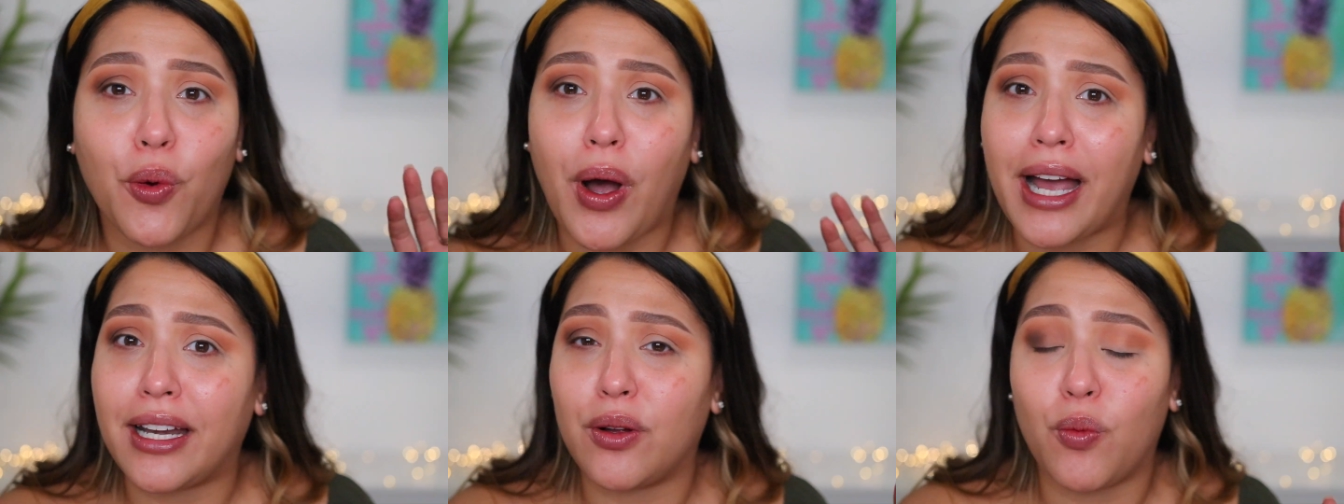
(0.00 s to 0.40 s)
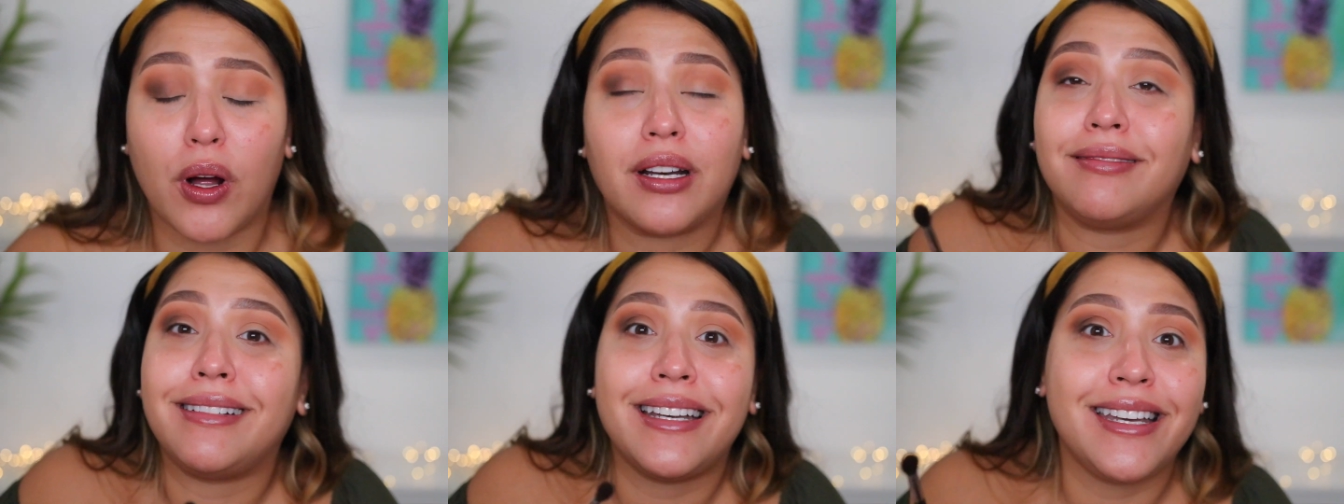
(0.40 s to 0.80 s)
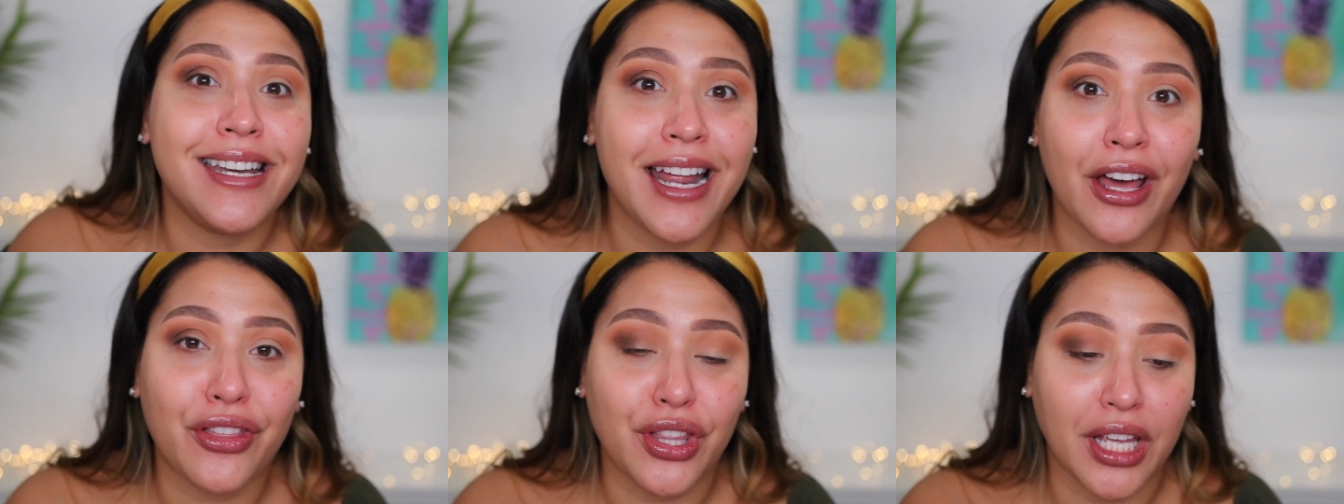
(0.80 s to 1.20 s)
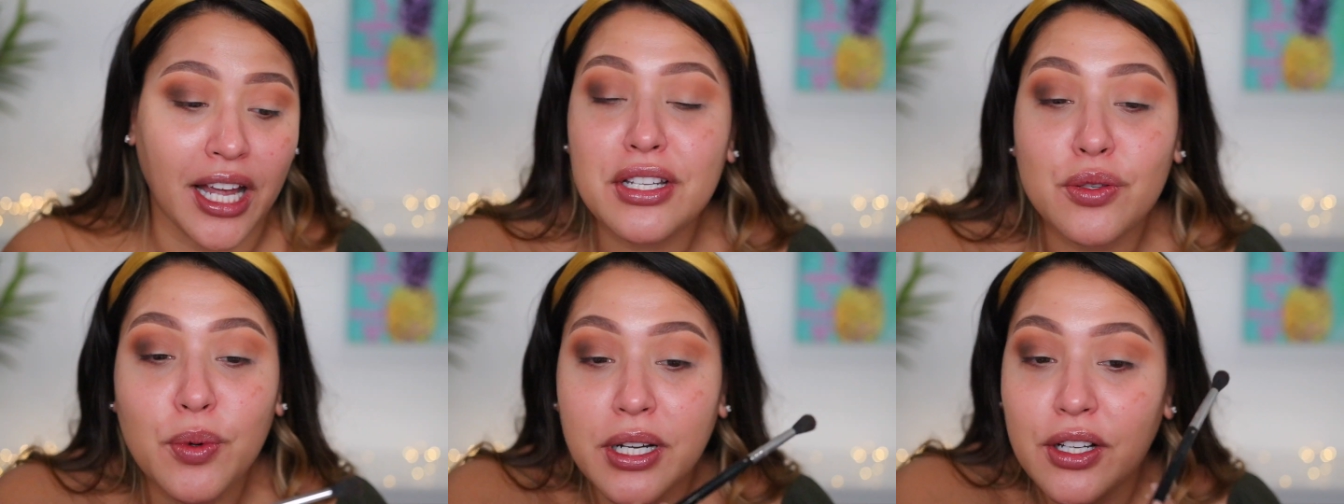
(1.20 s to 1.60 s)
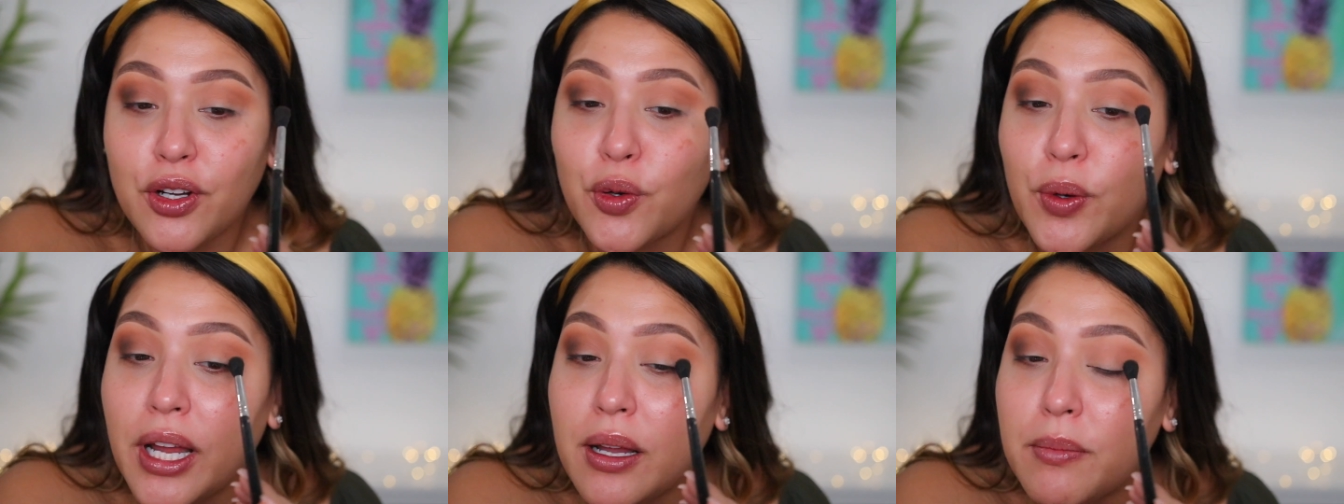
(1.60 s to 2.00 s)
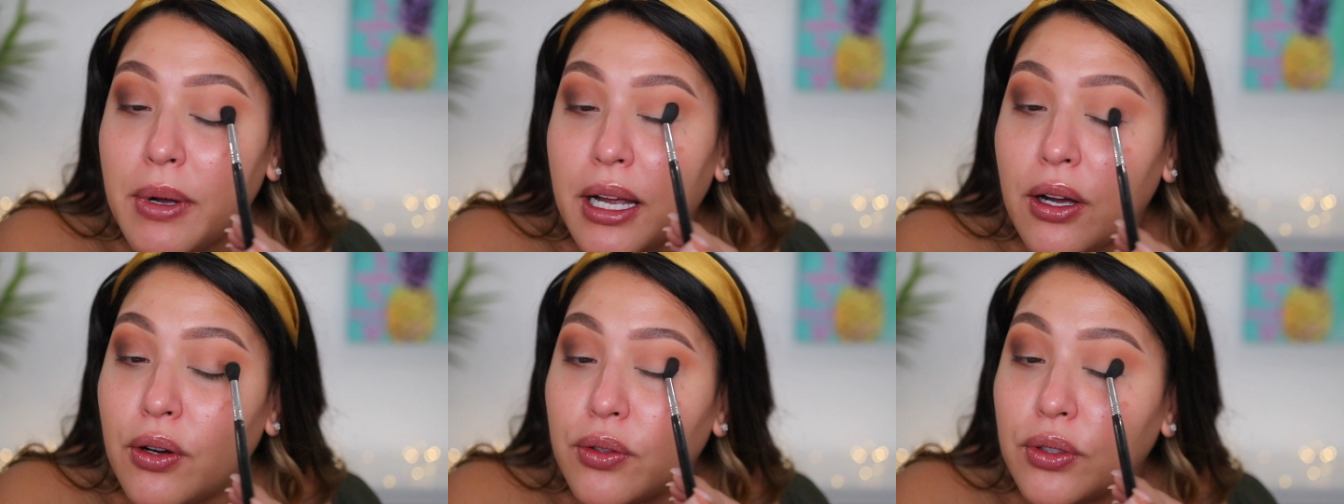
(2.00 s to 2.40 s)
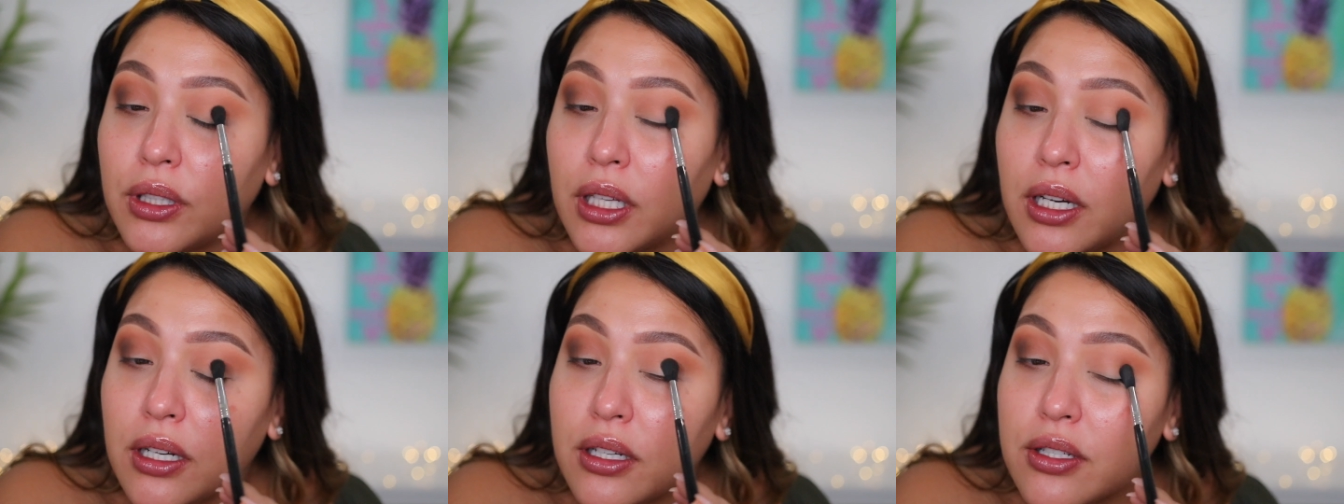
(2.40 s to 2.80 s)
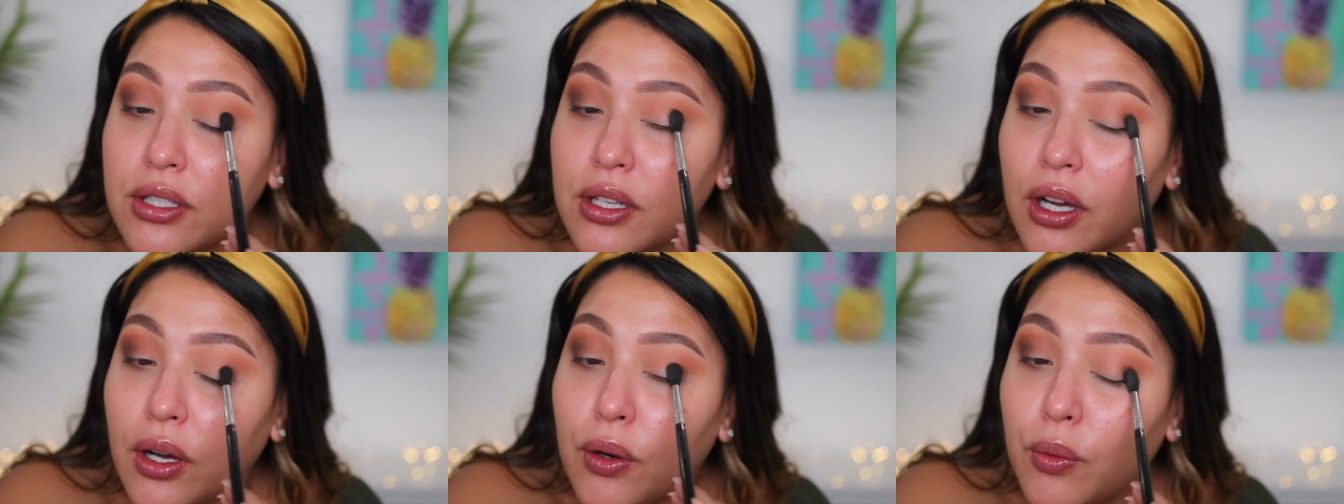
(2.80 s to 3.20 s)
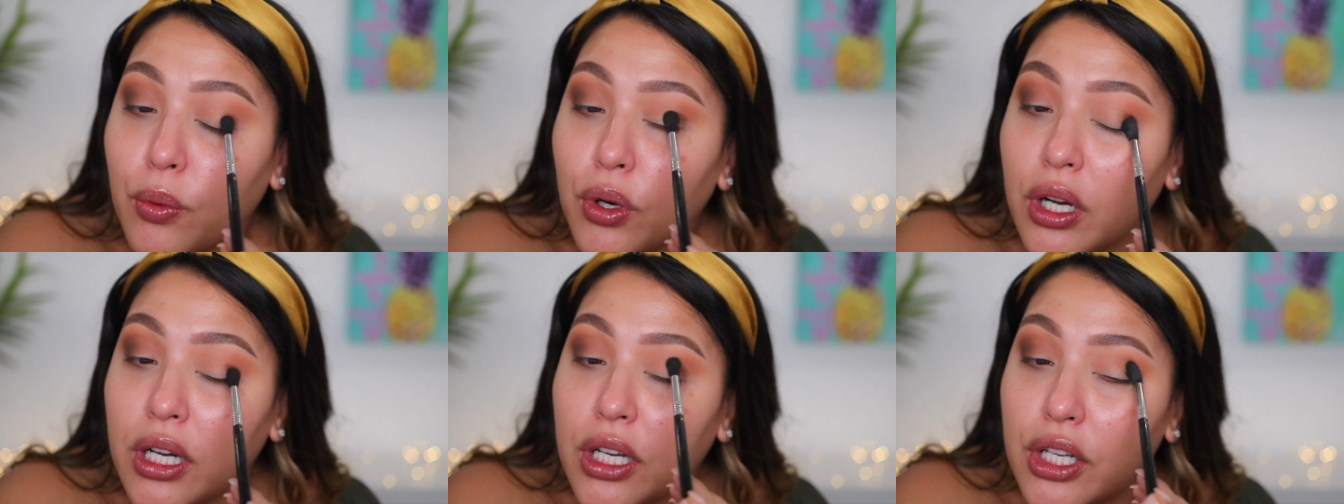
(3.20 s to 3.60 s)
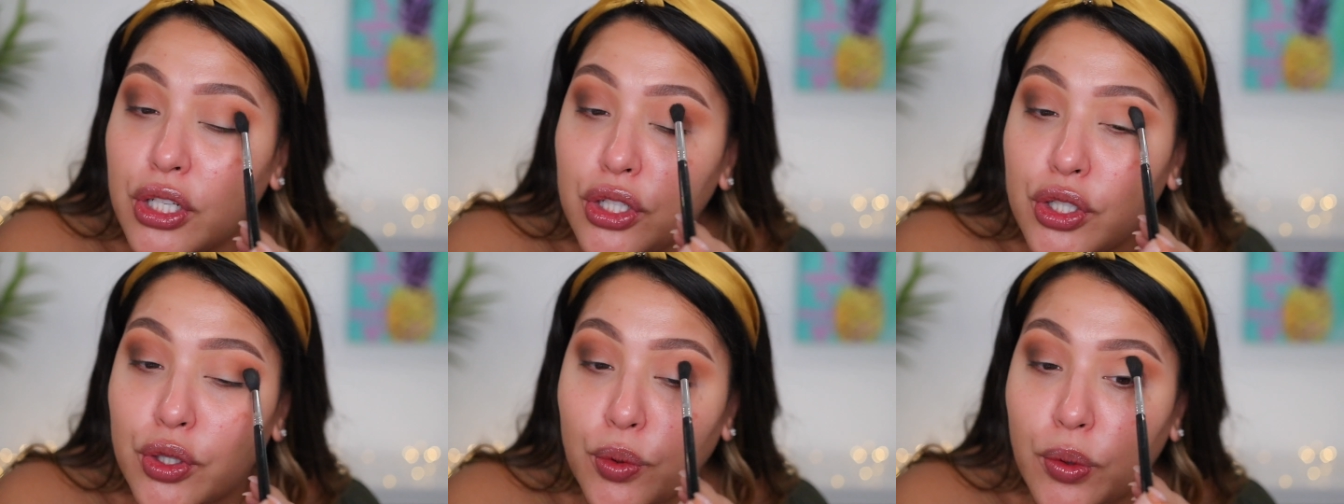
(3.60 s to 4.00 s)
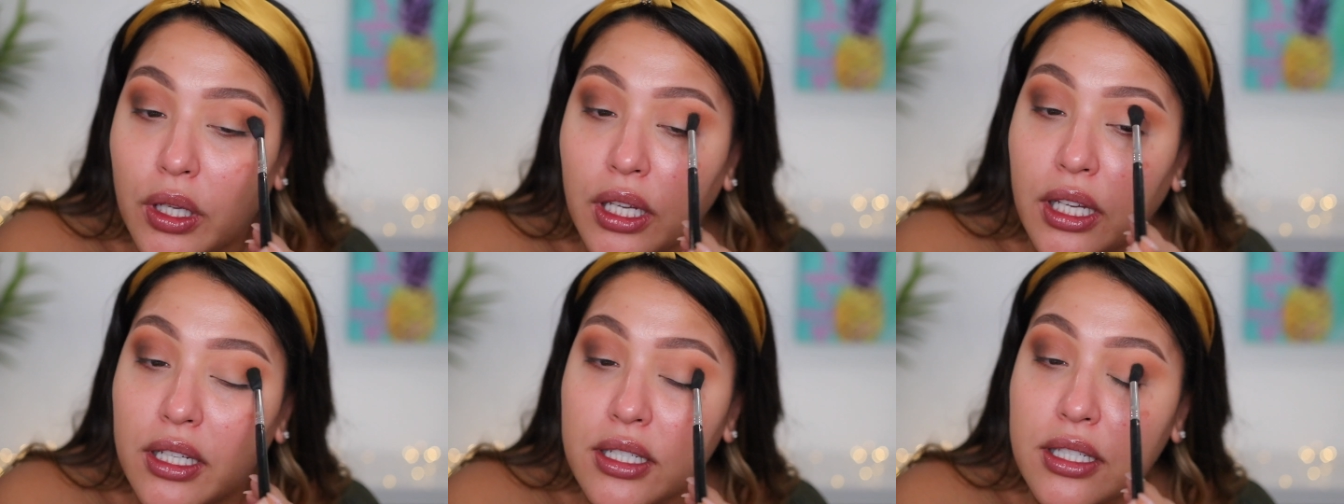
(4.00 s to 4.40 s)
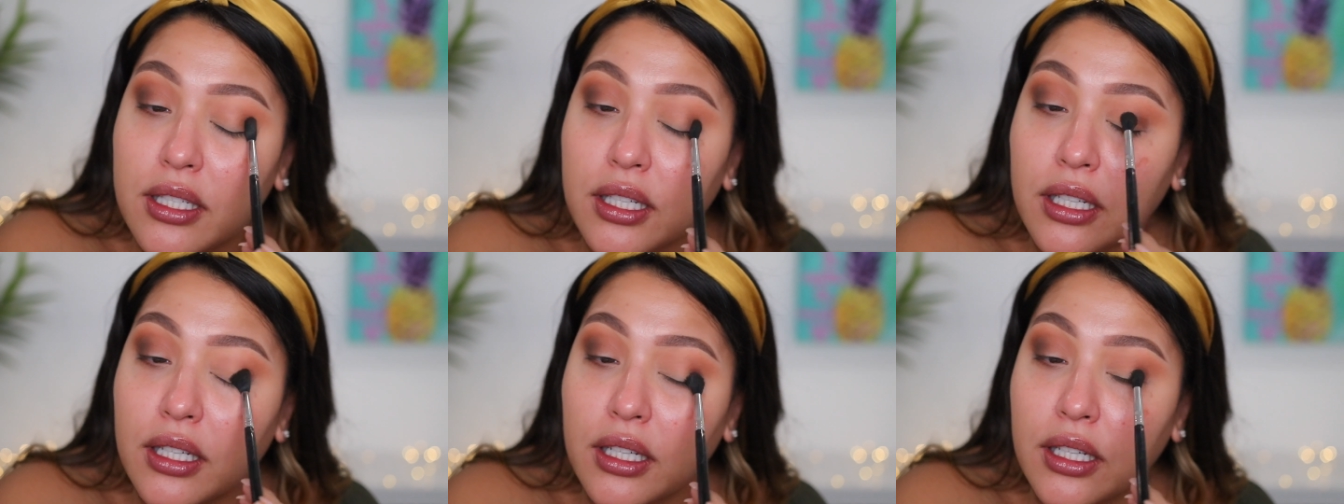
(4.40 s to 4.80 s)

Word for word: I didn't want nothing. I just wanna create my own look, so we're gonna do it